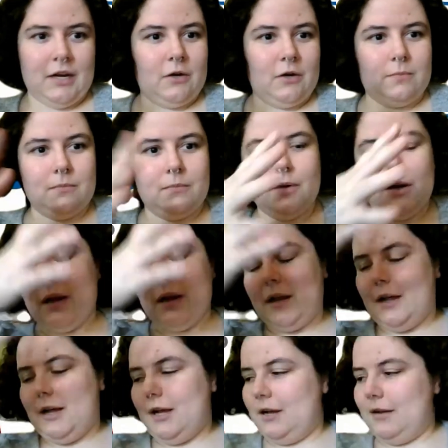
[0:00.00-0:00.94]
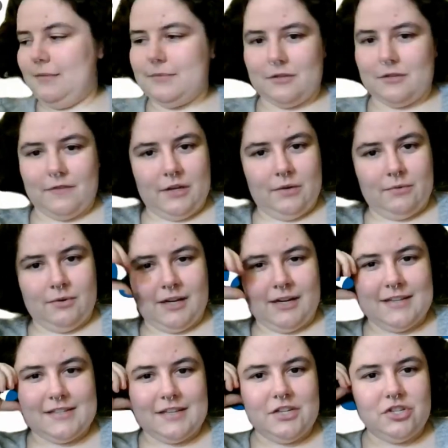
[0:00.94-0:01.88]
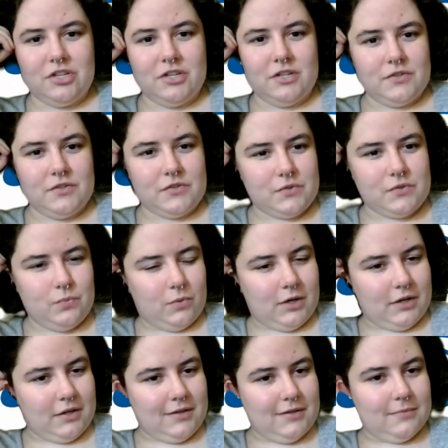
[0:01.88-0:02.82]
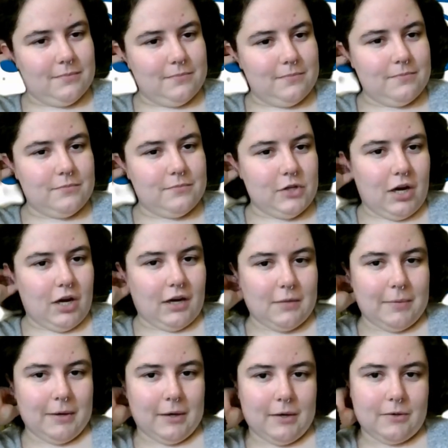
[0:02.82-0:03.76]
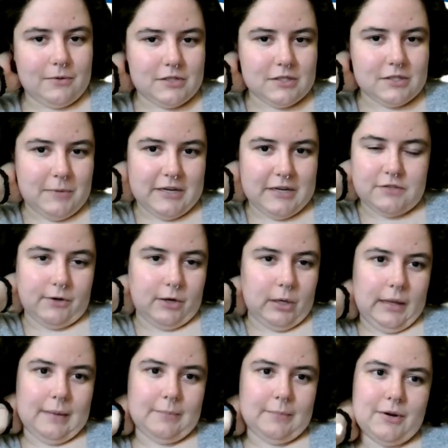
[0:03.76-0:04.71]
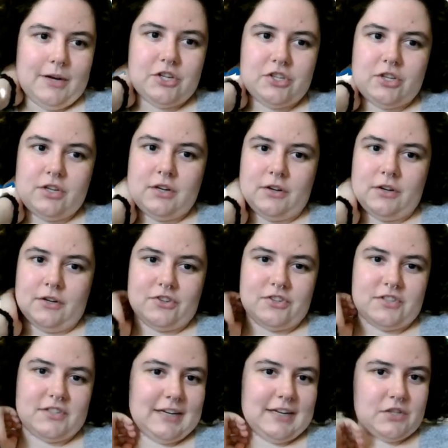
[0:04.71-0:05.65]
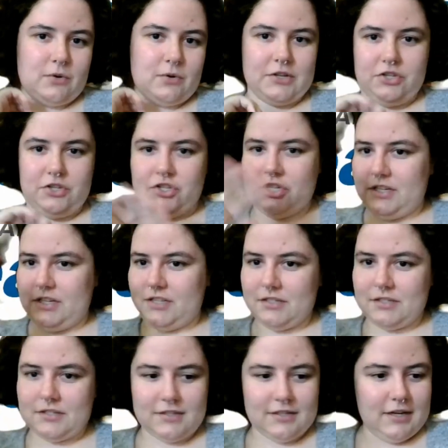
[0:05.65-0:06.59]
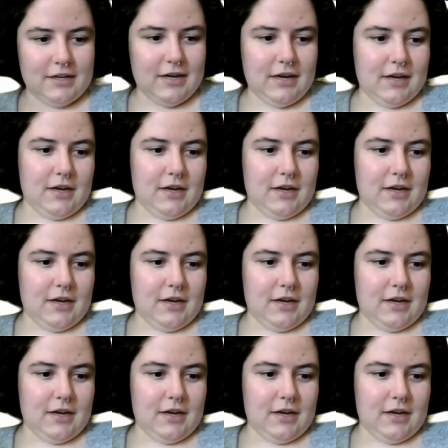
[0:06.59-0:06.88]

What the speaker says: I know, so if any organizations wanna talk about space for collaboration or just ask questions,